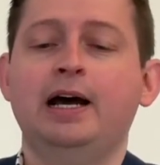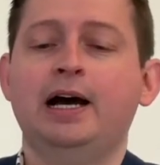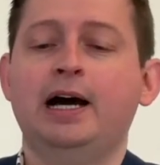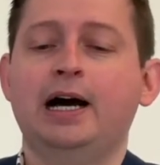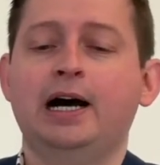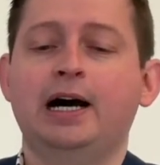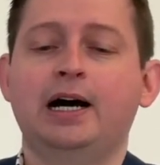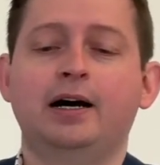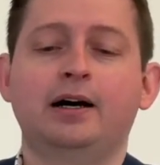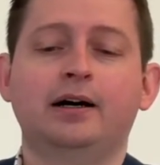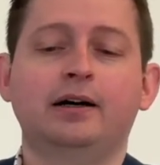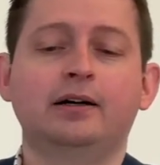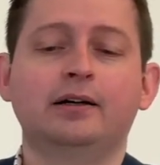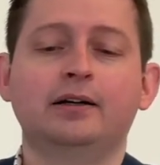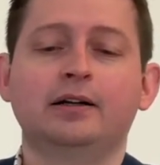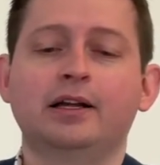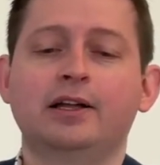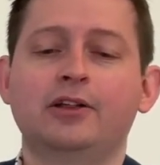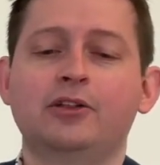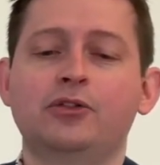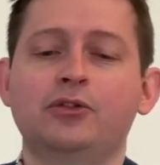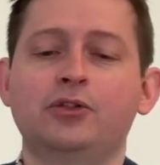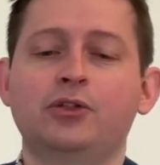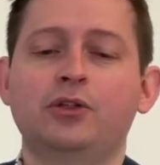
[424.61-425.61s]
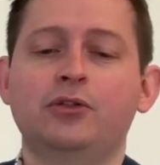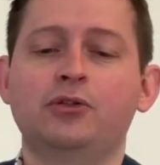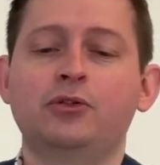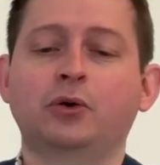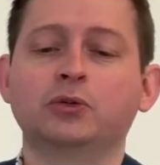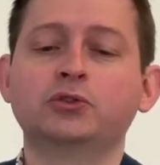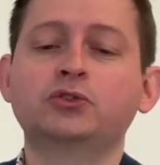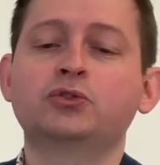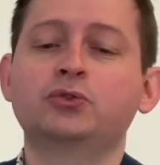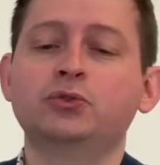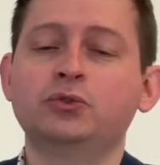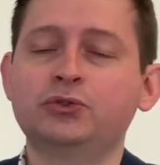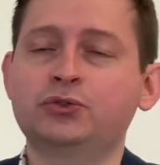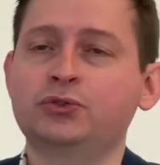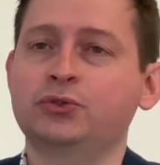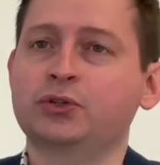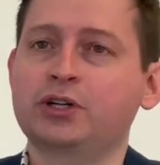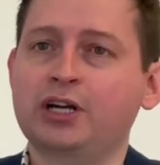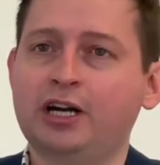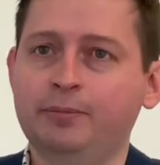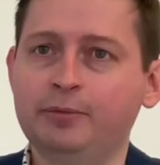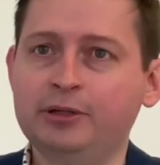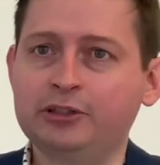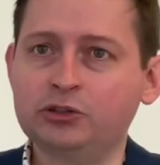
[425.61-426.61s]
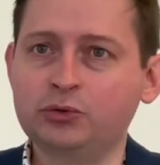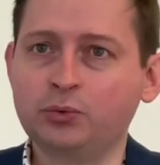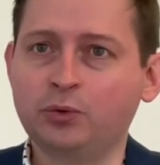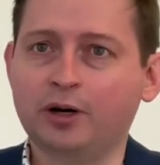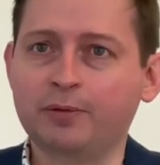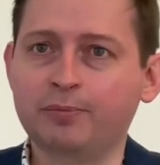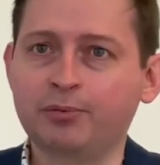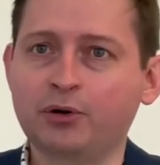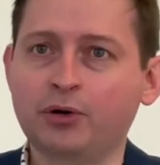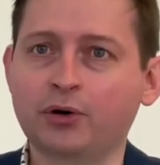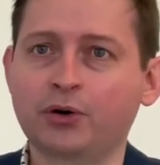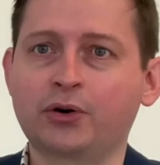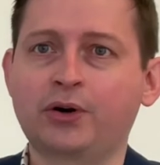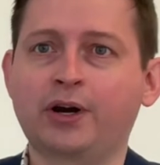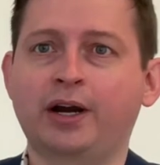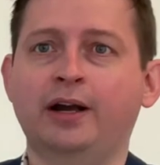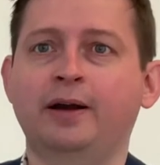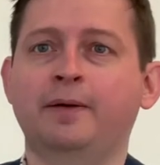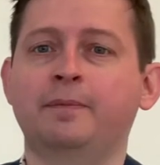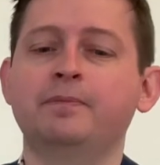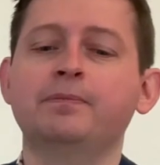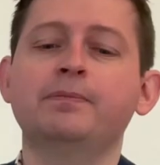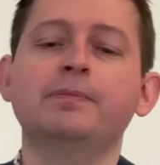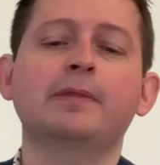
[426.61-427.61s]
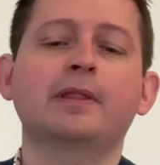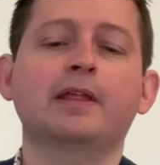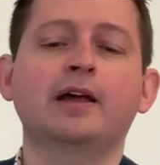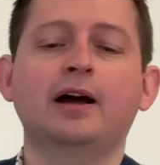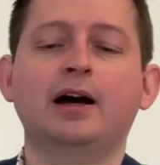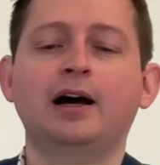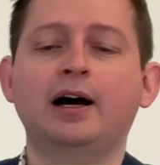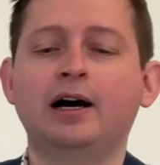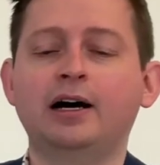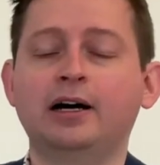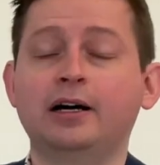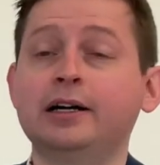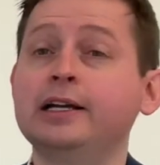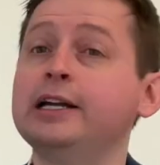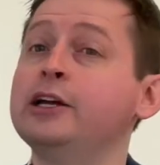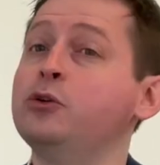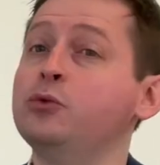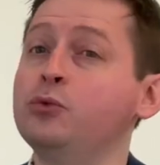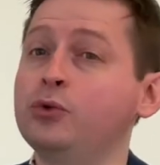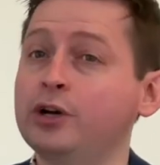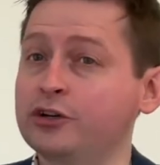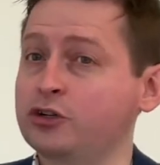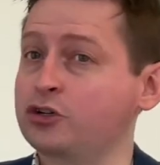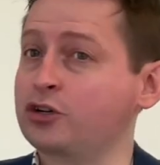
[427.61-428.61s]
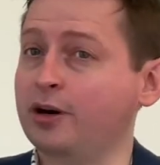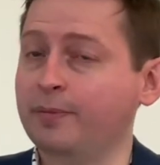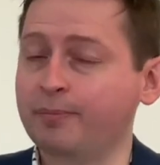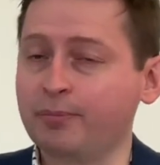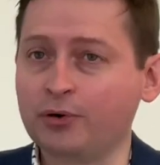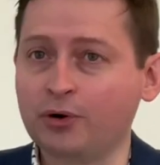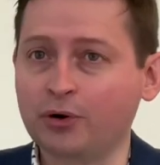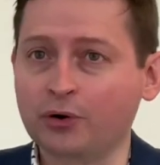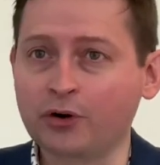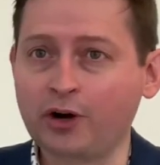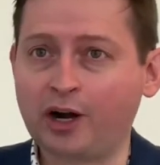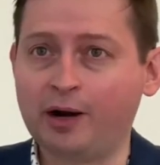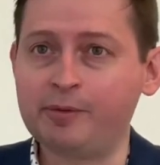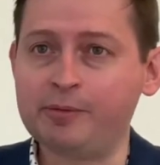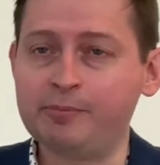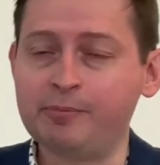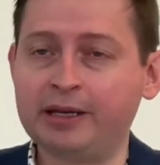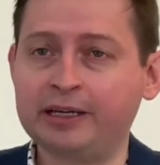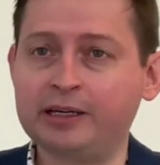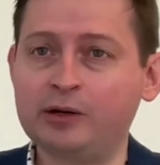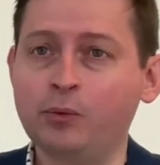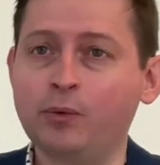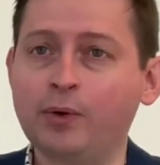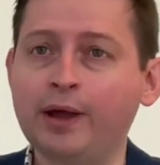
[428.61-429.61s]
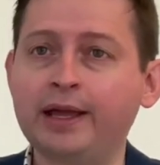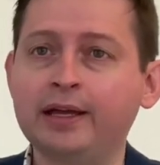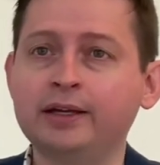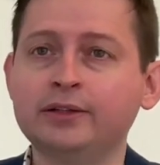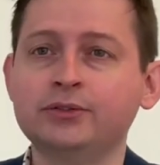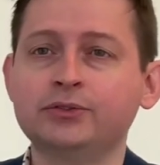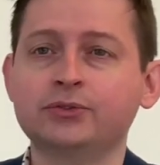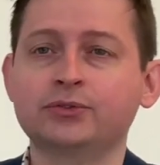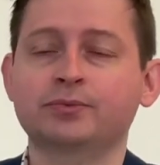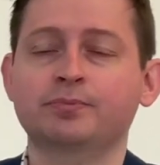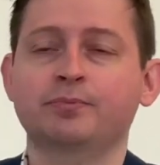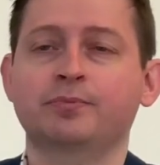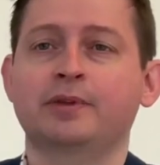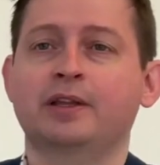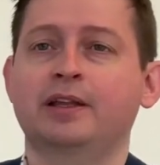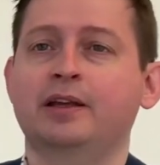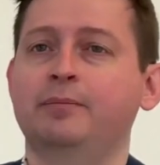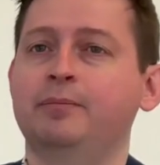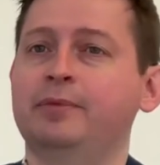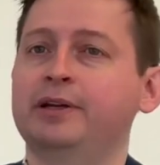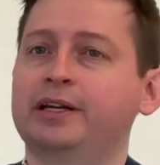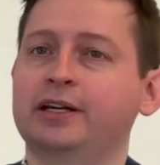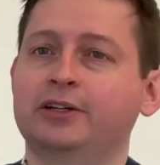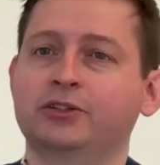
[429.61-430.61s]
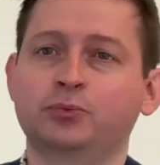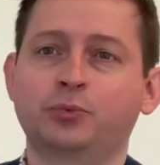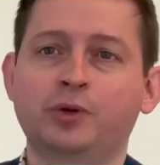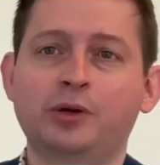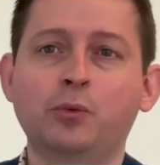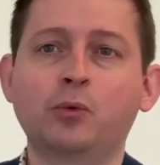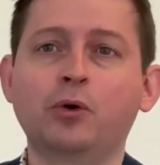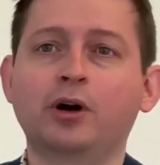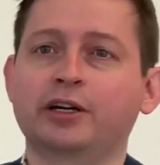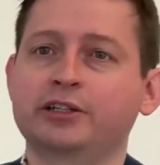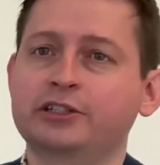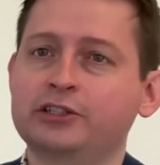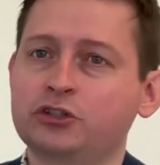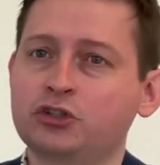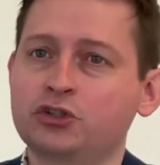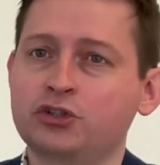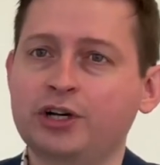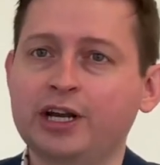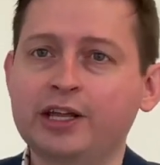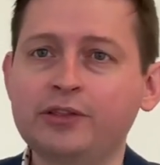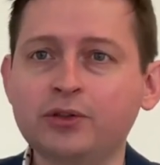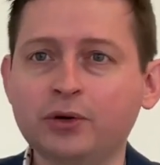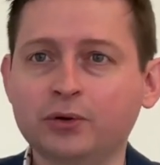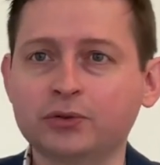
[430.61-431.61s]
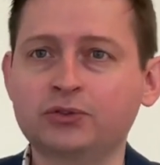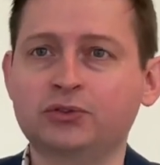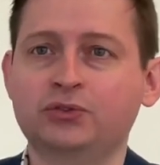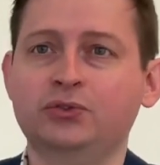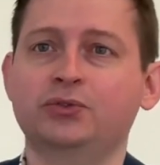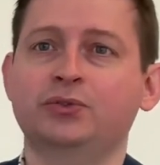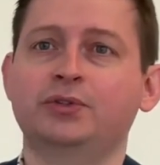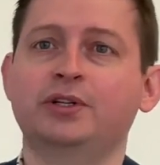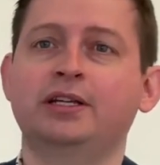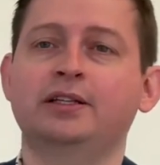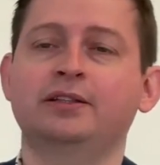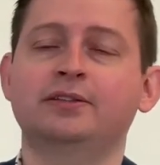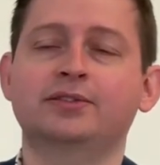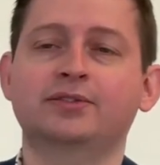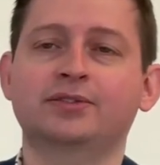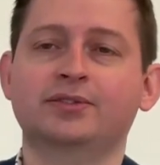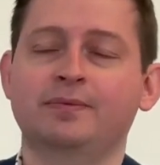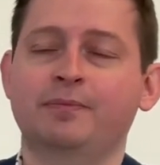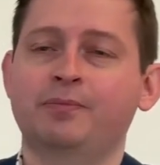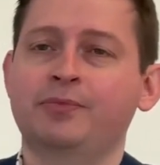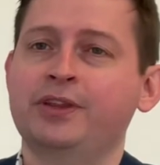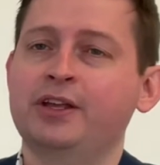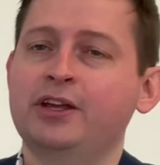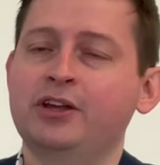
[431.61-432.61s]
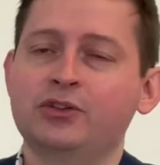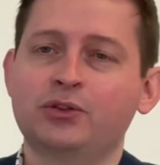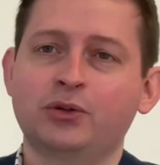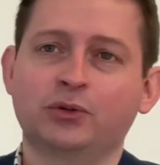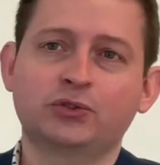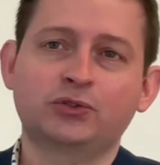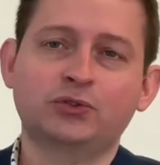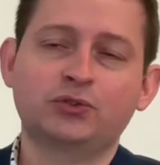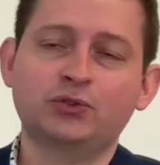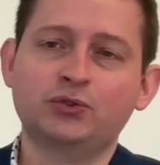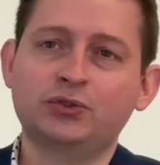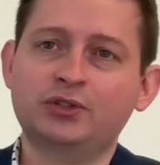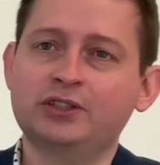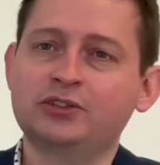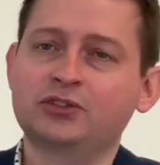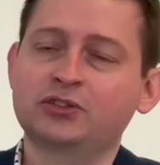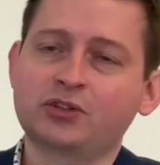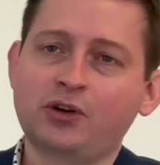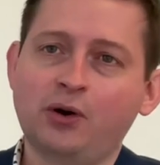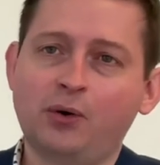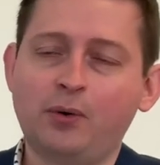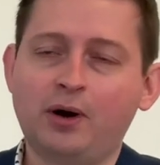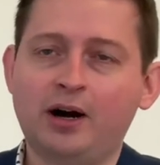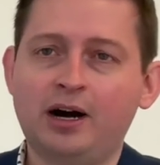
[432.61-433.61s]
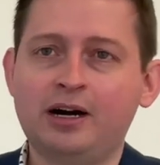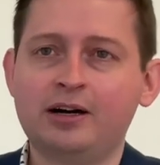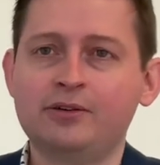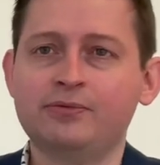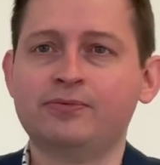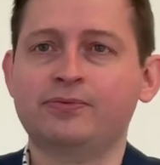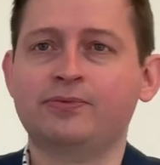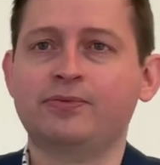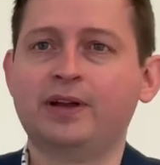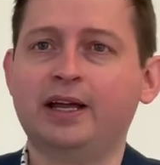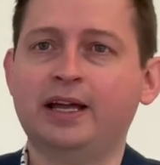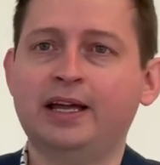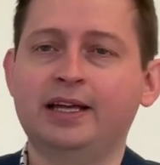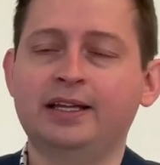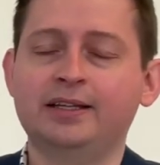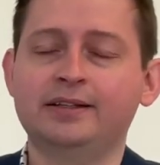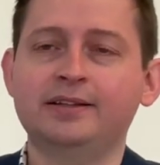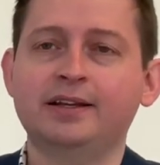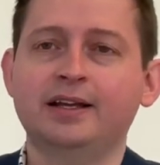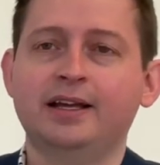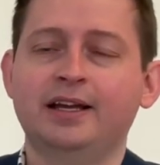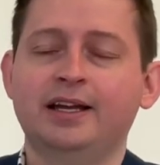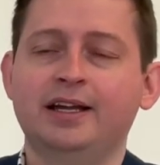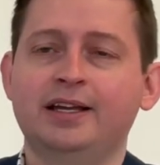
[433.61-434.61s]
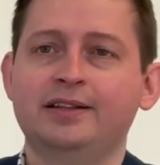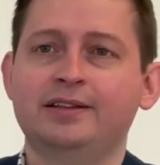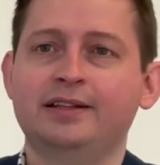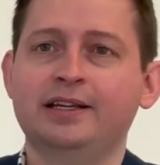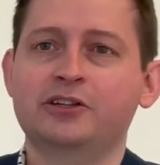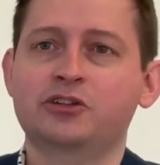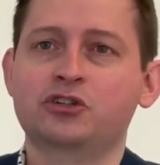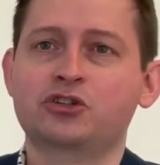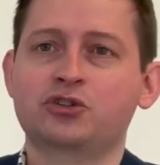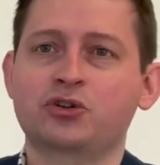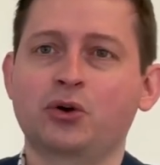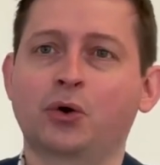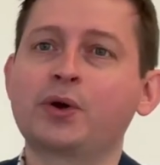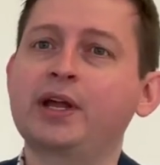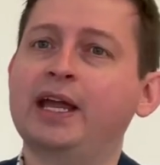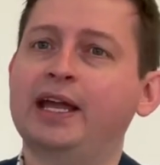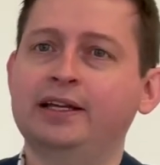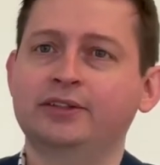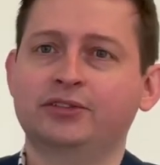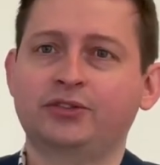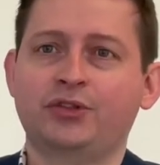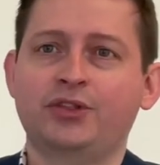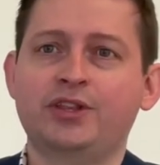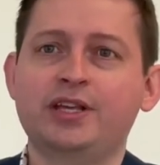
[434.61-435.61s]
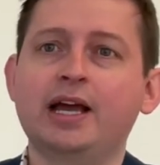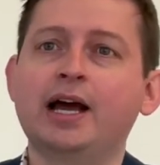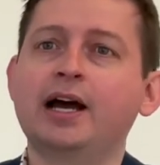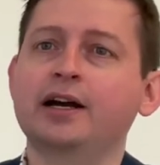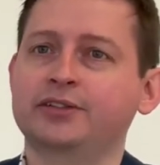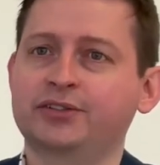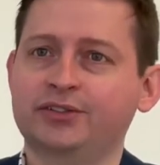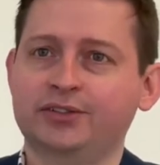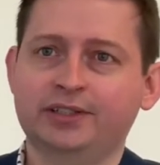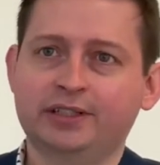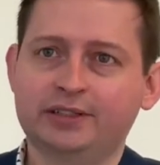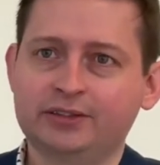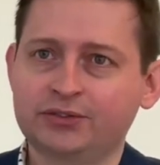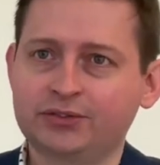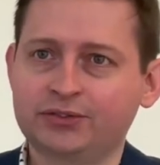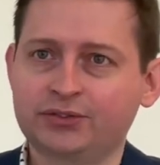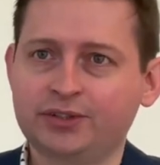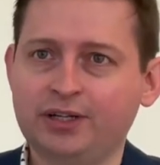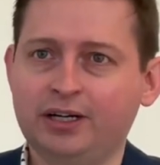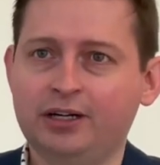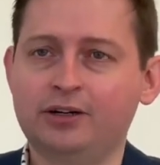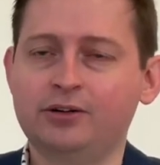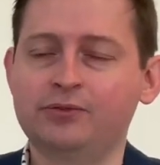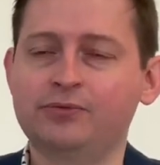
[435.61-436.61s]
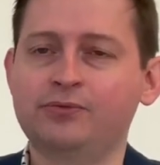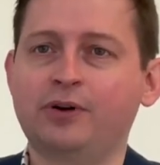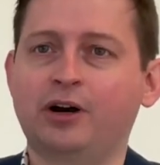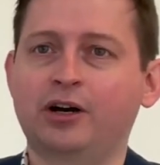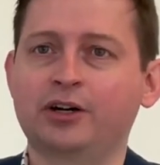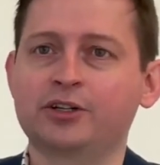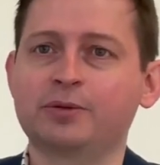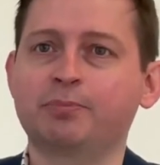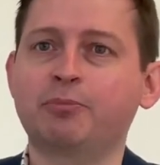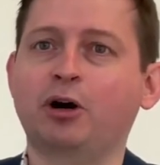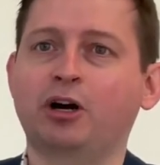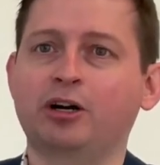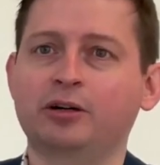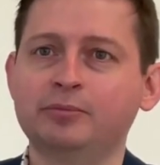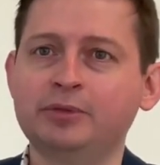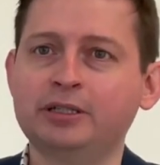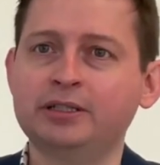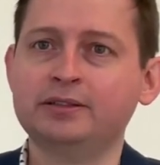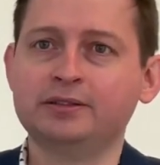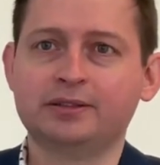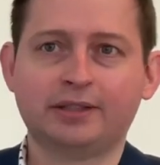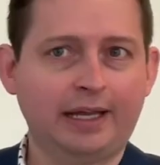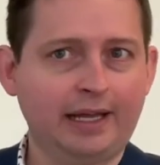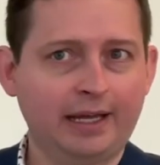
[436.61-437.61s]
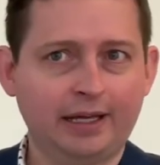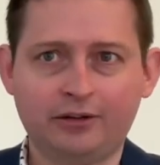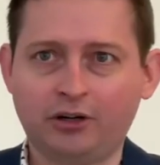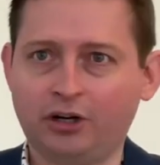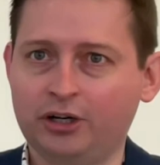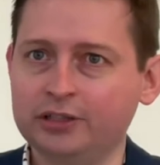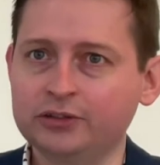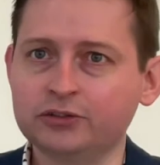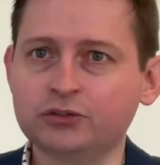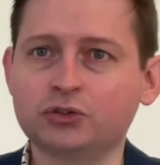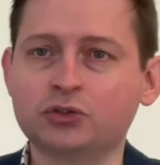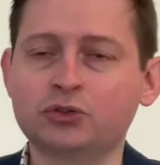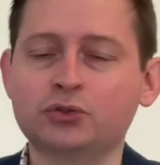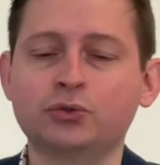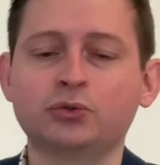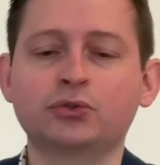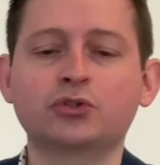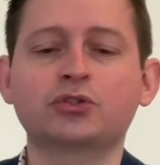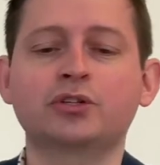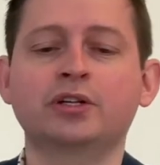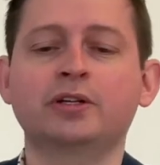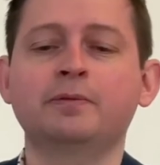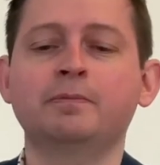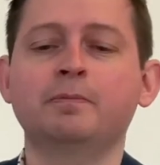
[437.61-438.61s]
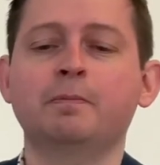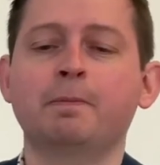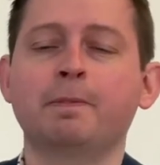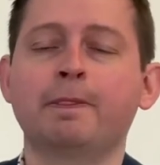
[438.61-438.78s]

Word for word: Uh, those students who come into our program uh, enrich our program in many ways because we work to train those students. Those students go off and they showcase the excellence of our department and our institution.